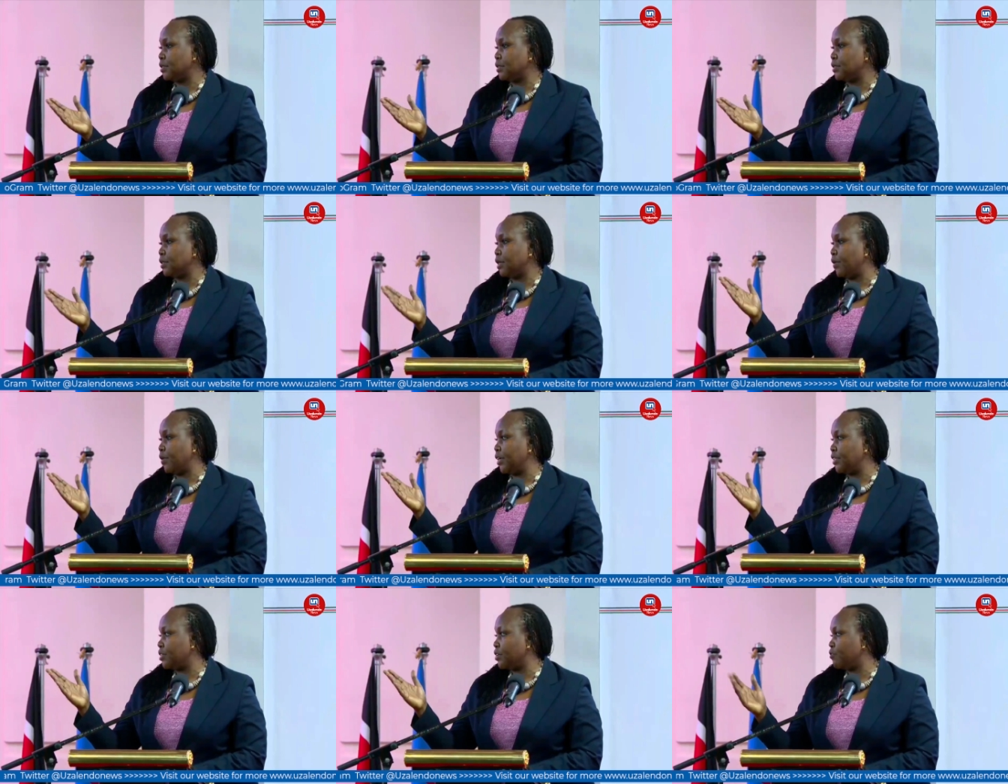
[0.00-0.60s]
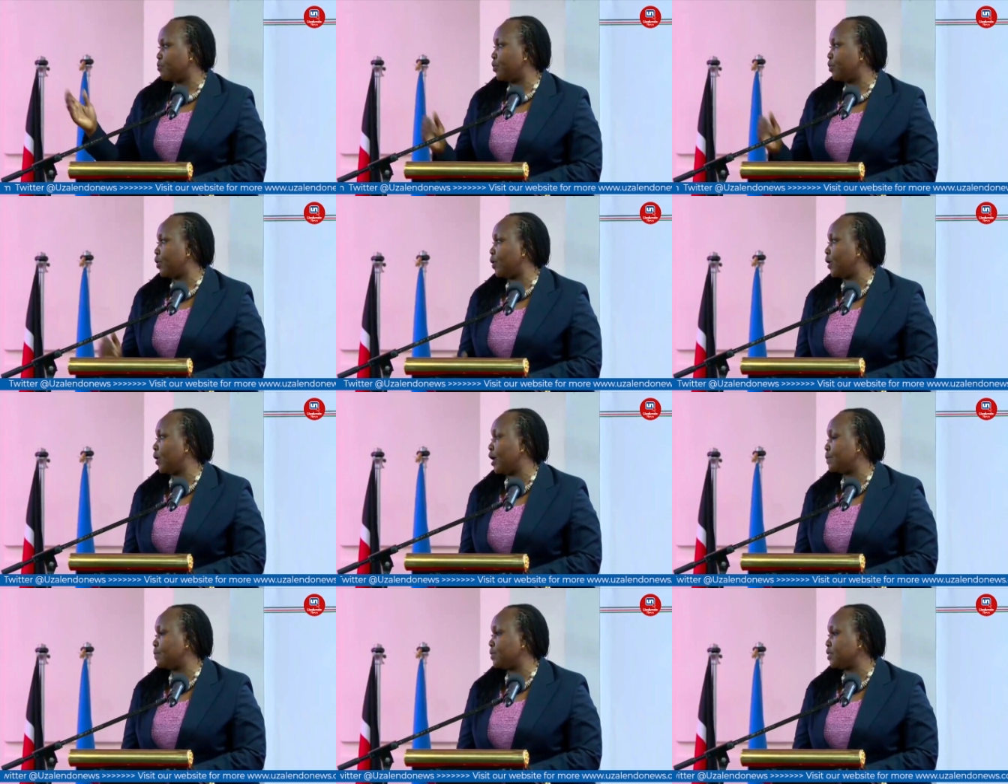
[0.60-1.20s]
Director of
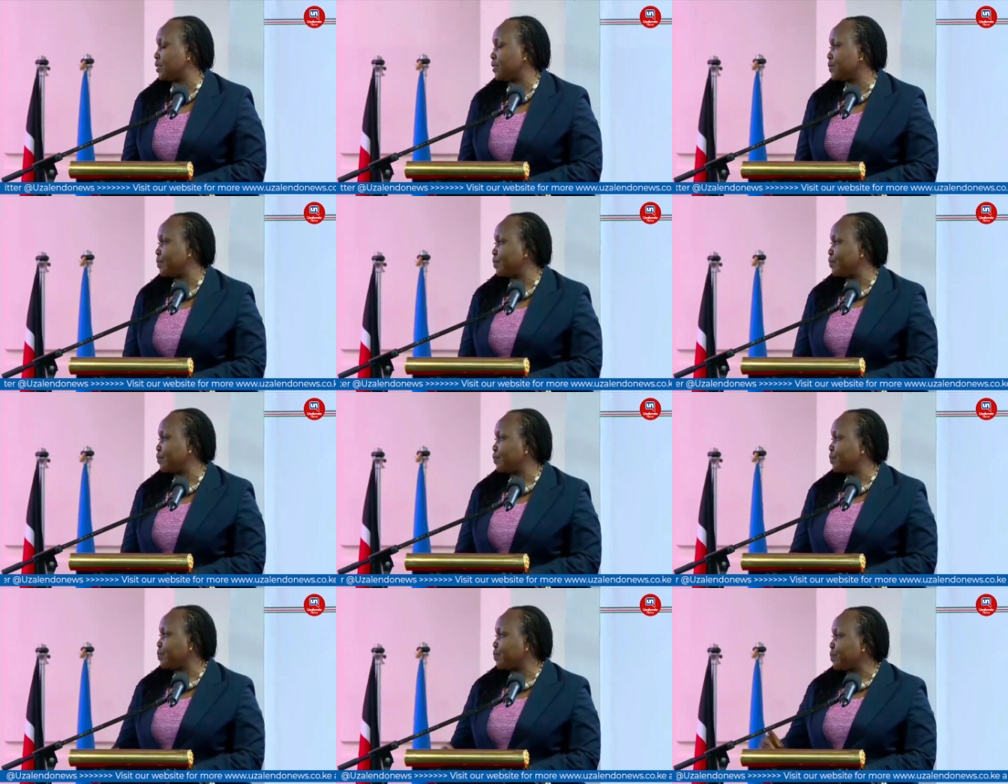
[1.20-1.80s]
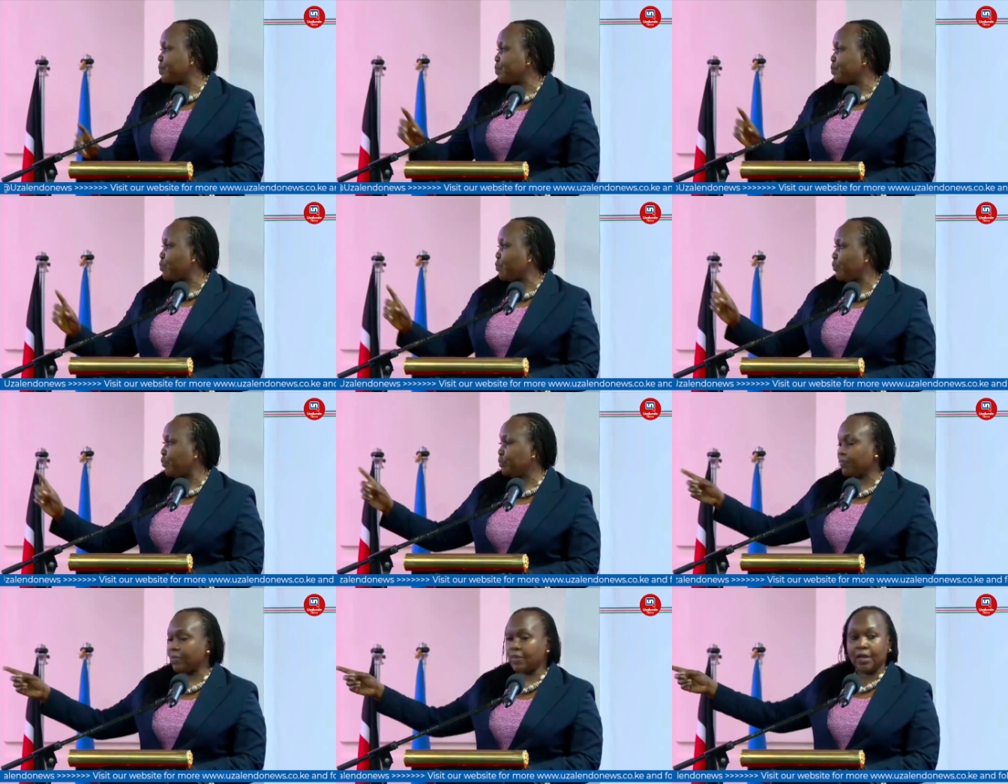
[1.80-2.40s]
Programs.
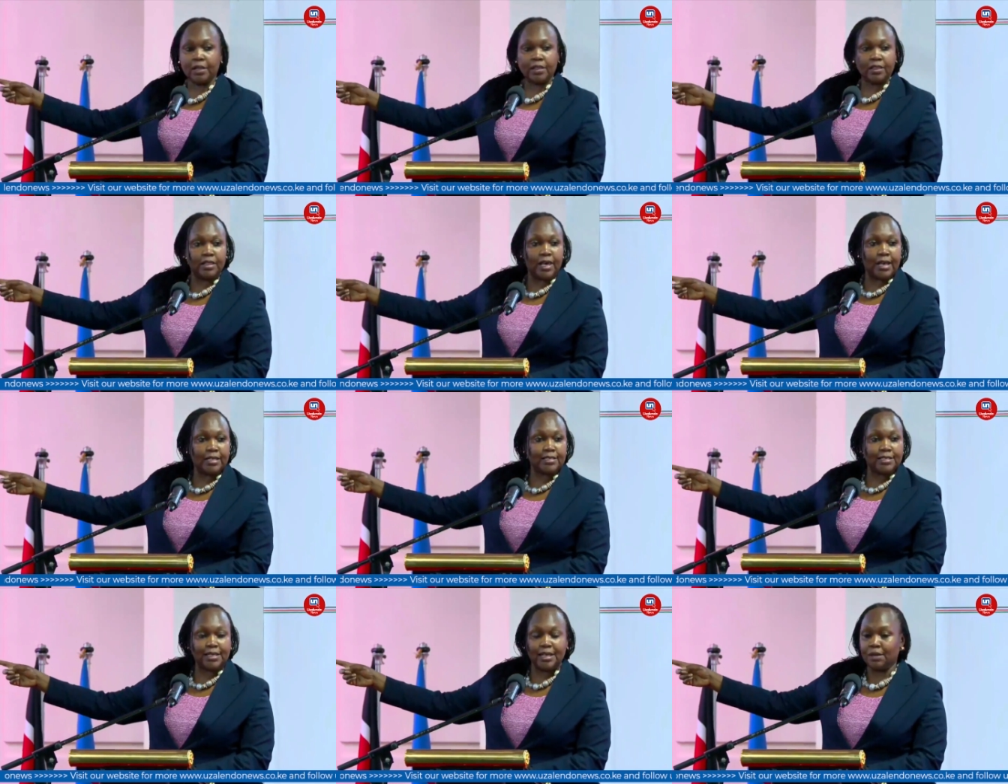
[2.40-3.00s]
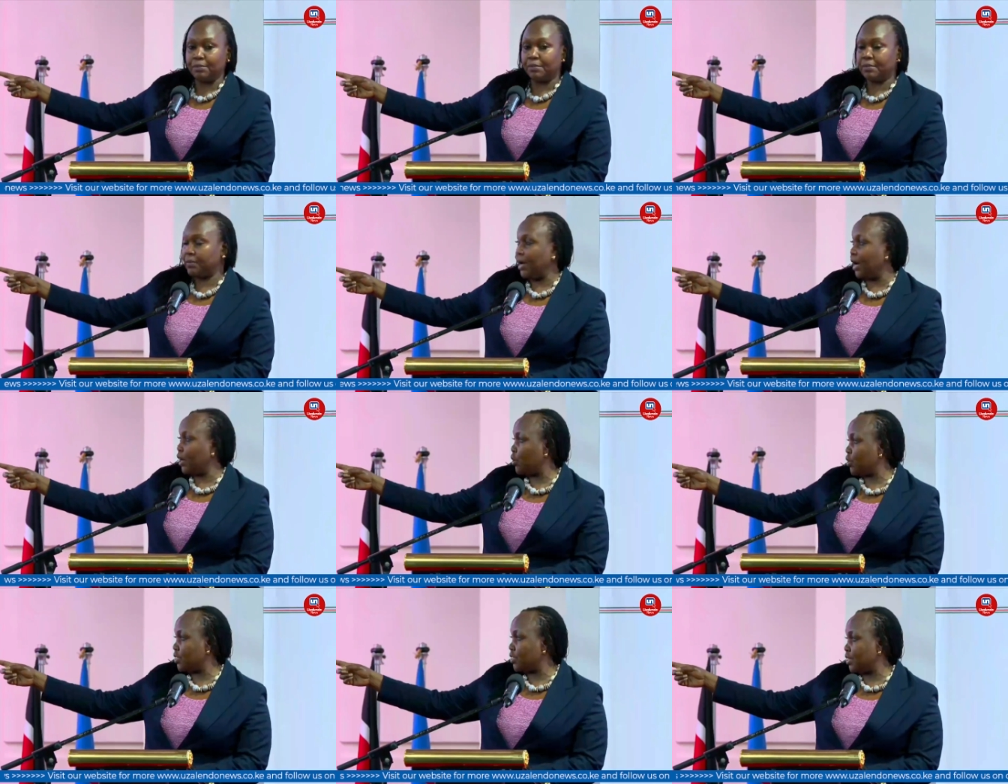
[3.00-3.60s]
That team
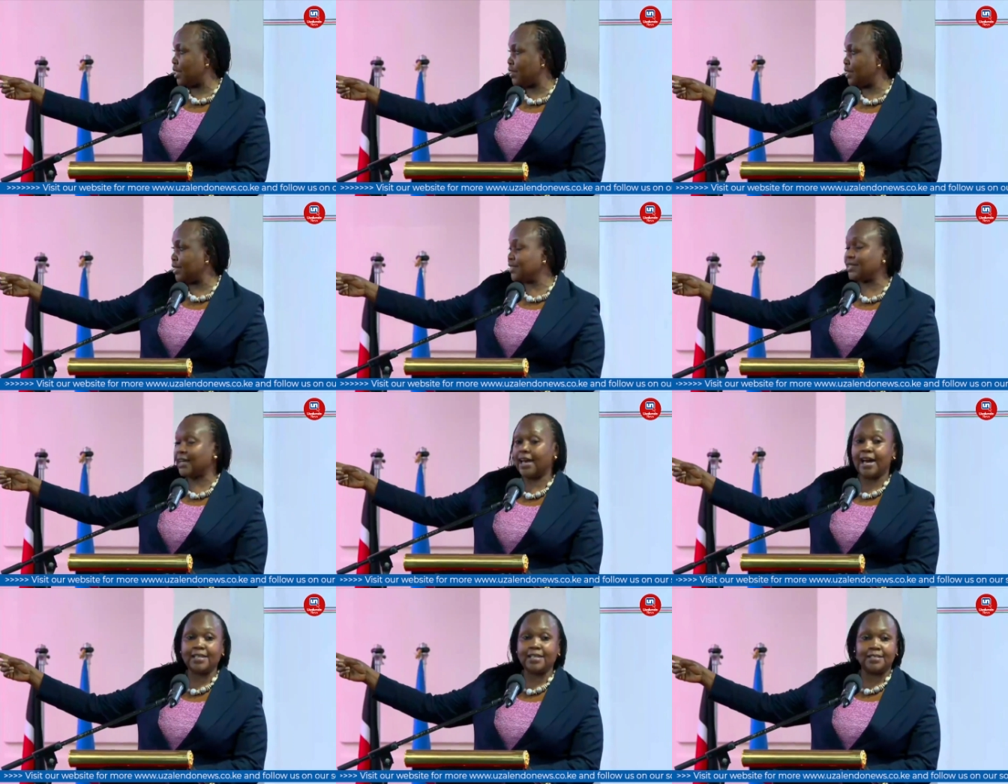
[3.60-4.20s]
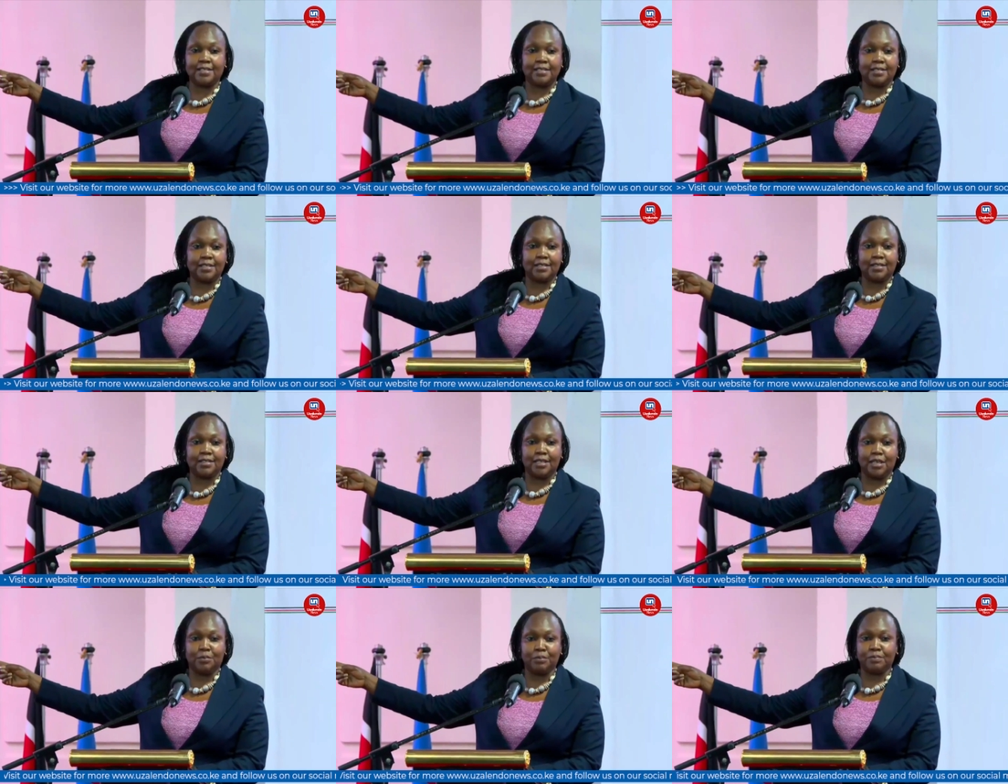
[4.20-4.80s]
across there, that's the ICT
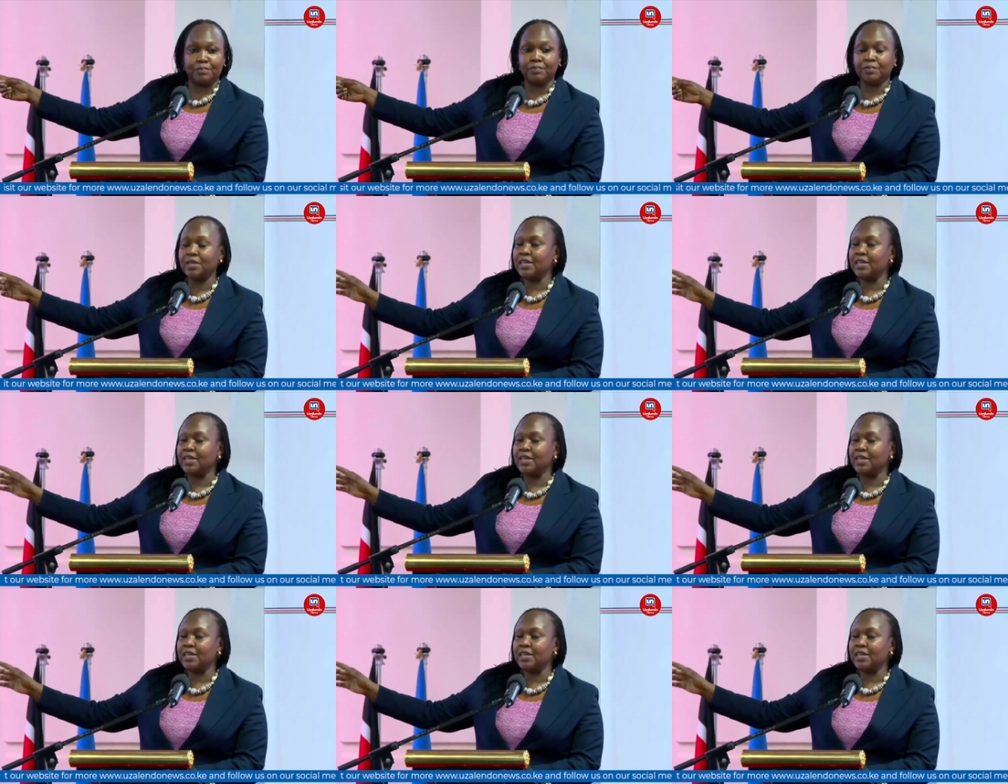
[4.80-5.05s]
team.